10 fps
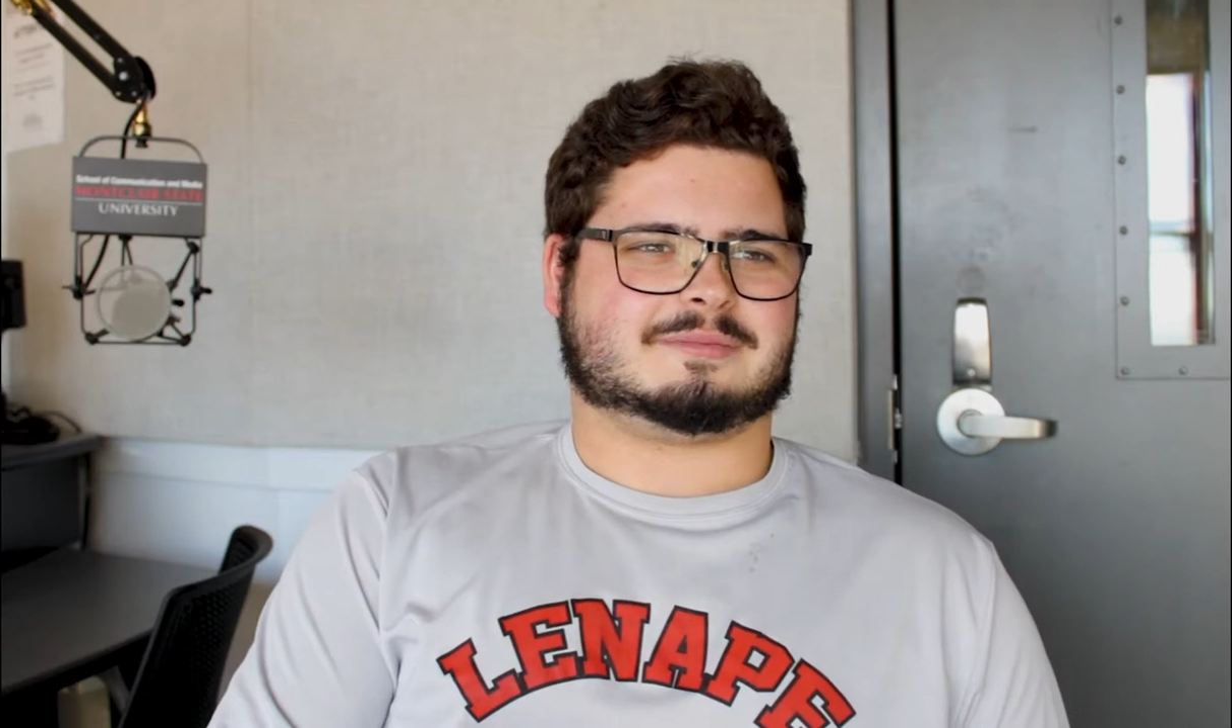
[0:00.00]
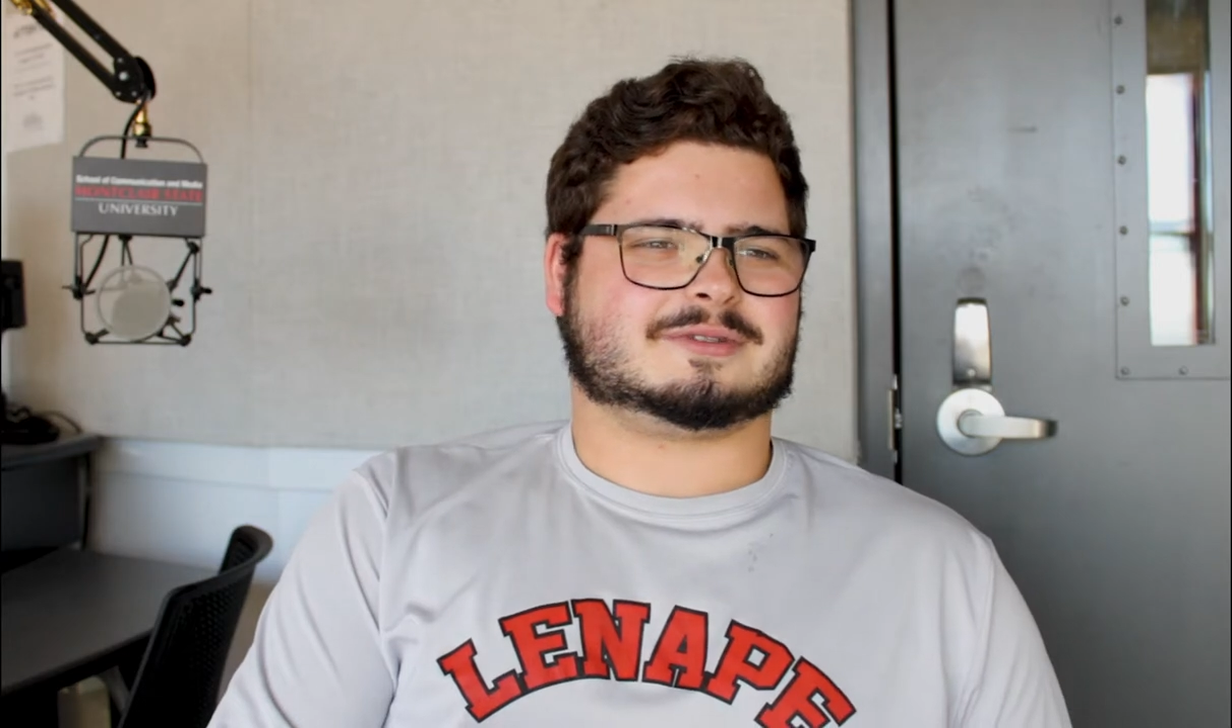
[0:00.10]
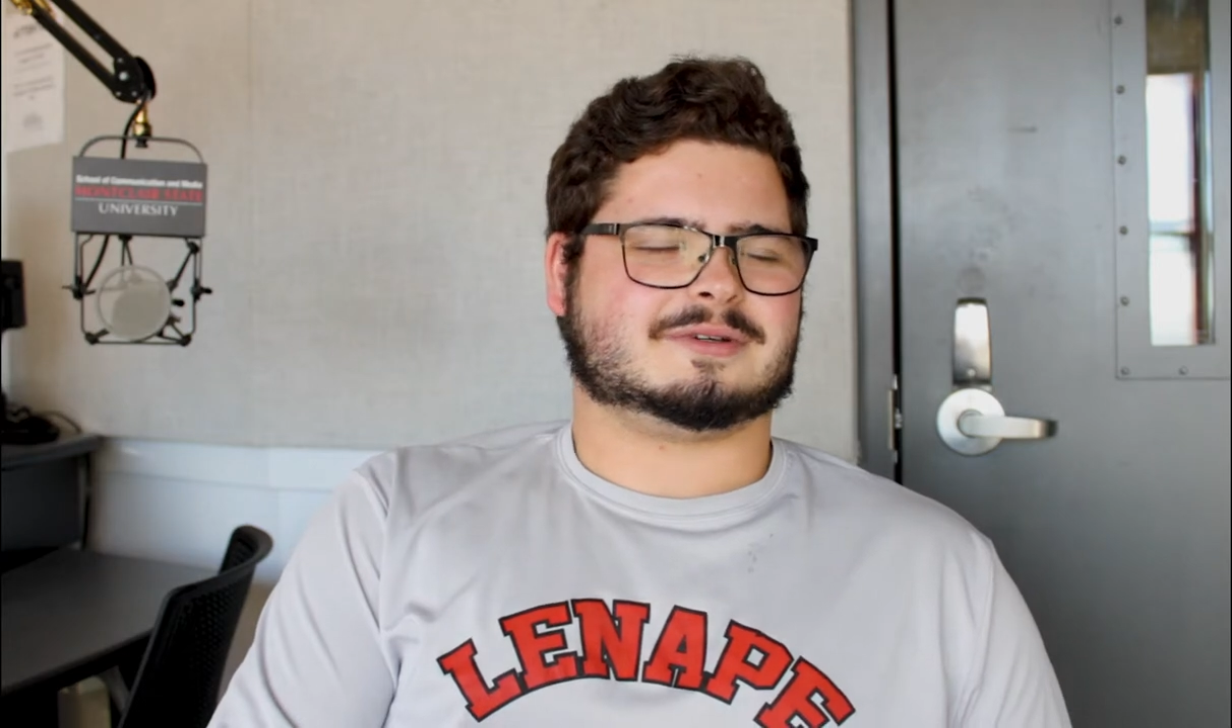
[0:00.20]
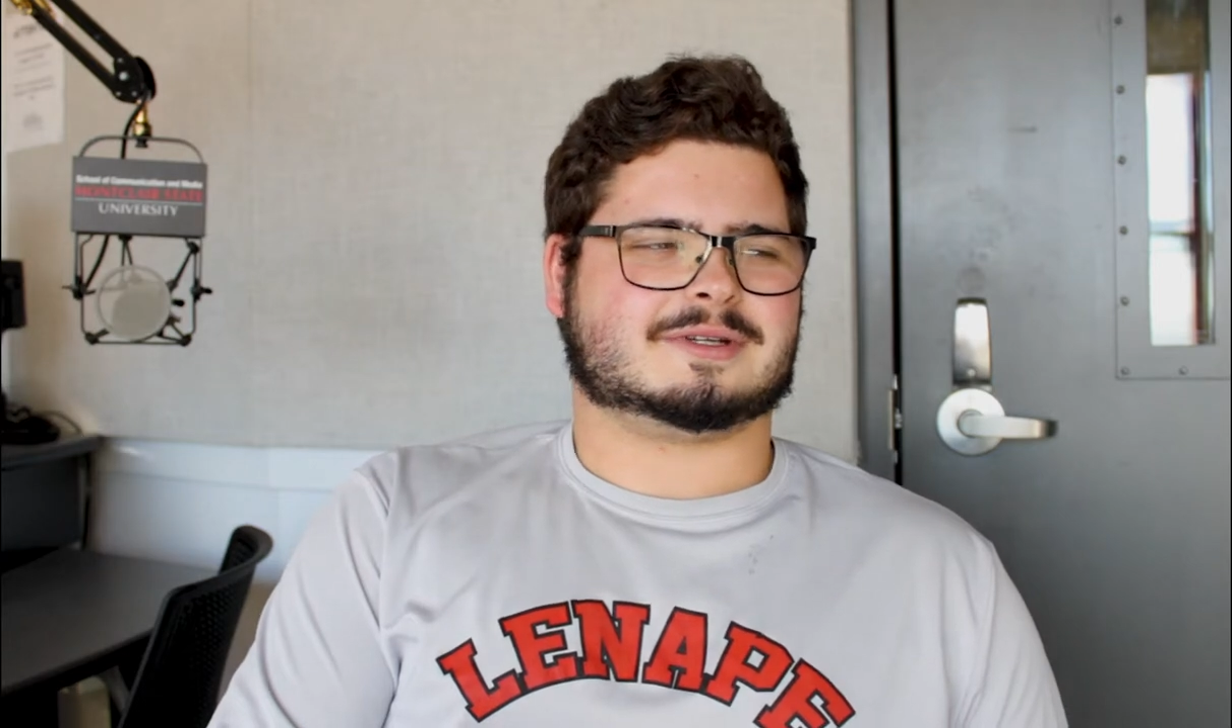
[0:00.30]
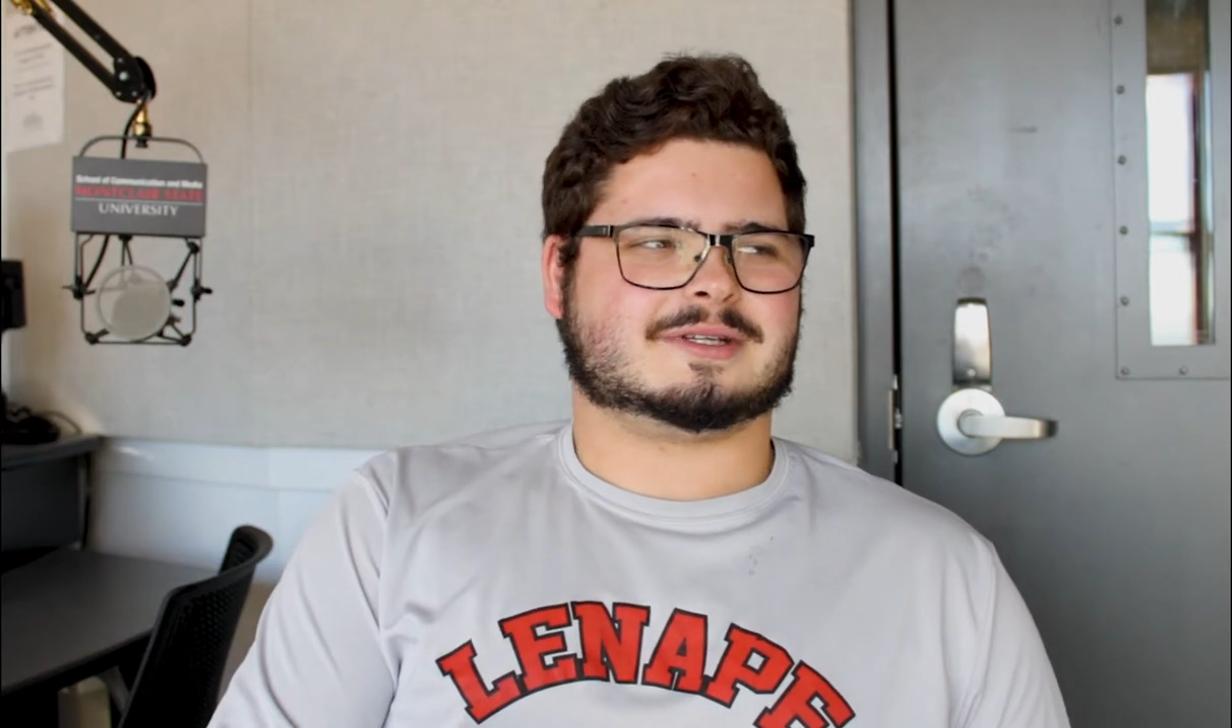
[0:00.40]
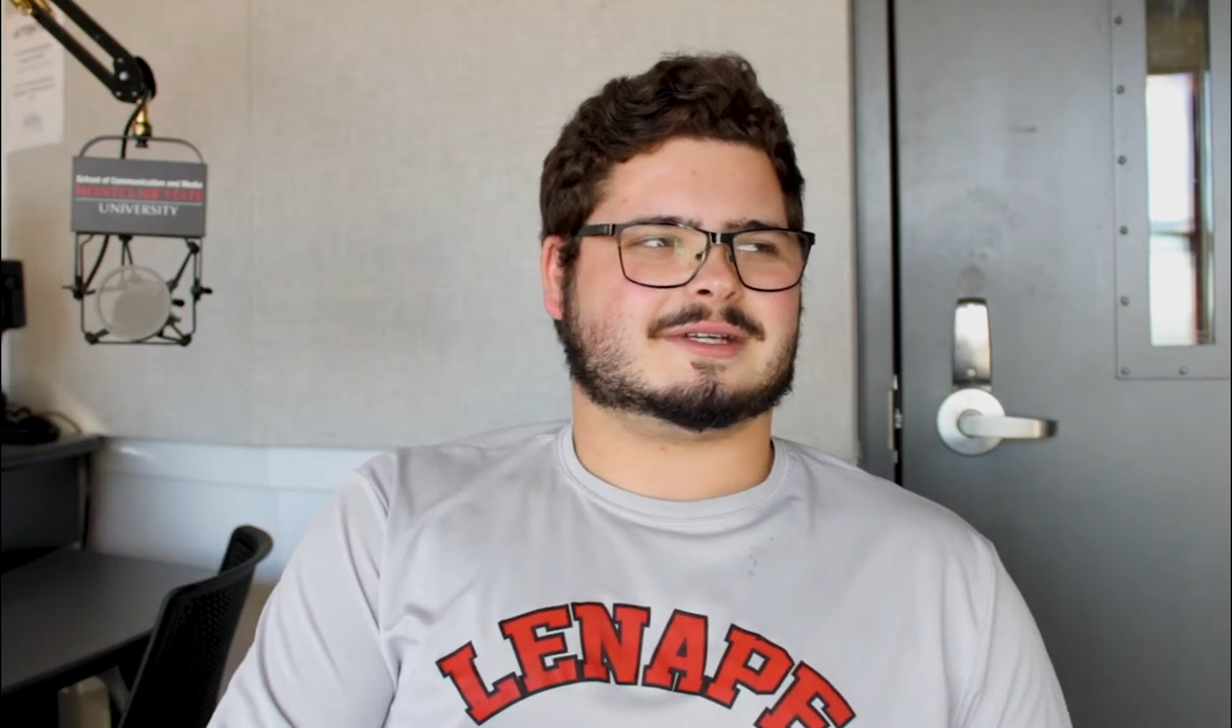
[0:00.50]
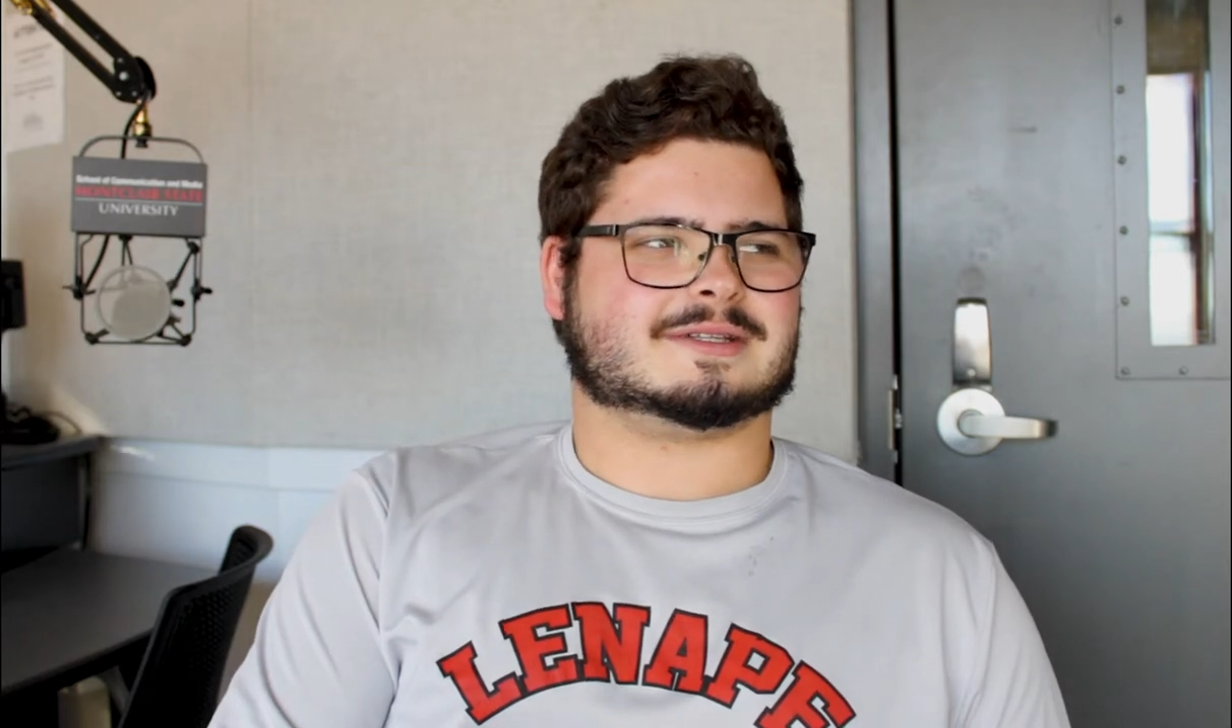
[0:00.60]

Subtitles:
opportunity